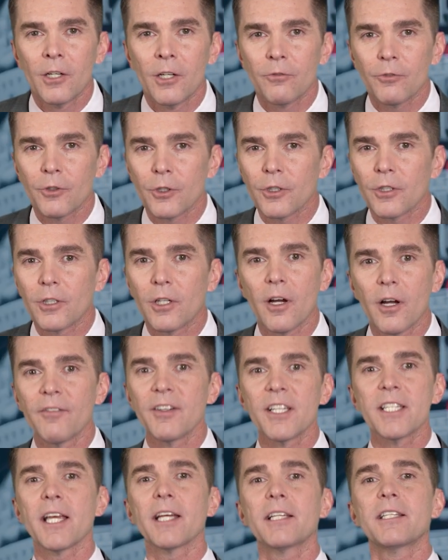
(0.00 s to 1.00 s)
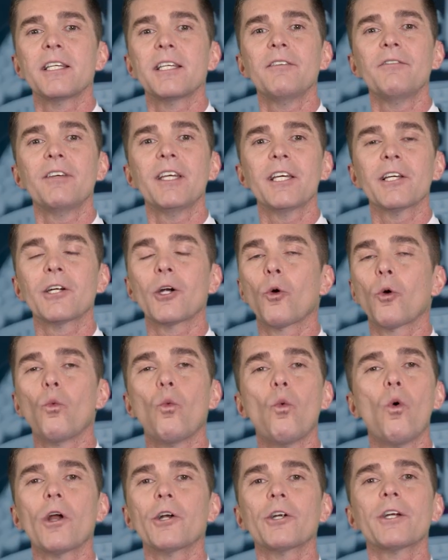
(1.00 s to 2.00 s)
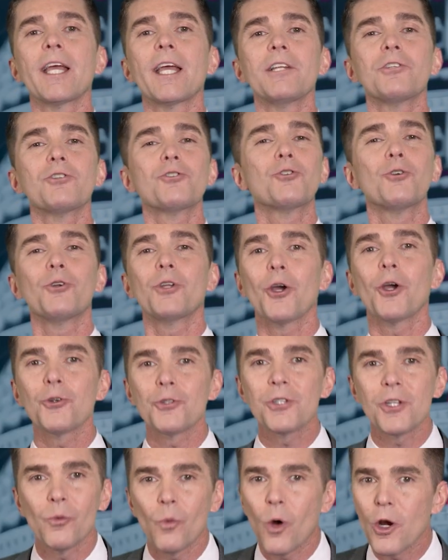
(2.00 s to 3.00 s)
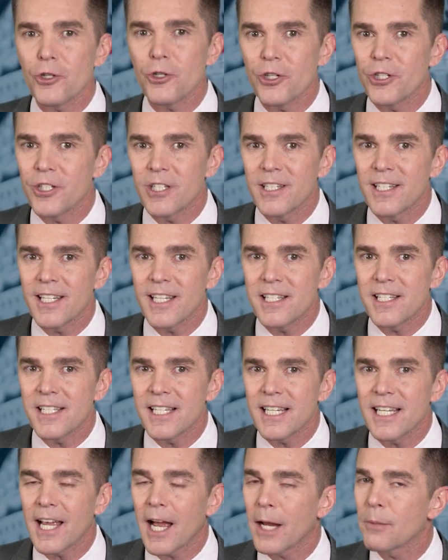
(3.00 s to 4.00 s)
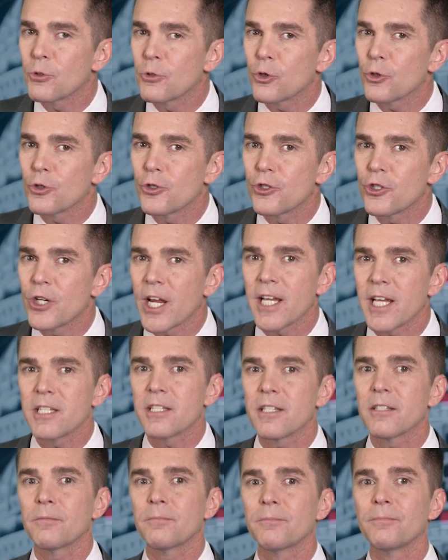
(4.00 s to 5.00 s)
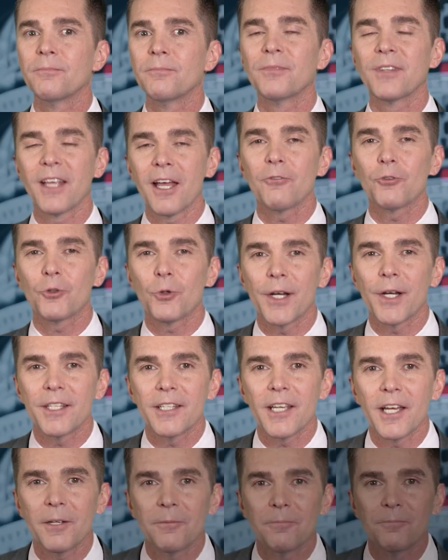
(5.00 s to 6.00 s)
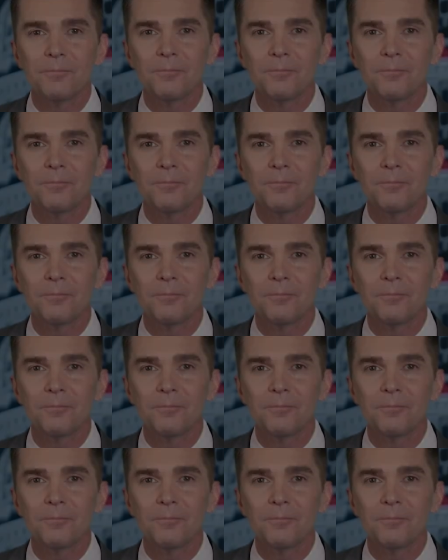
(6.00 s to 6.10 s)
For GovExec TV at our Watergate studios in Washington, D.C., I'm George Jackson. Have a great day.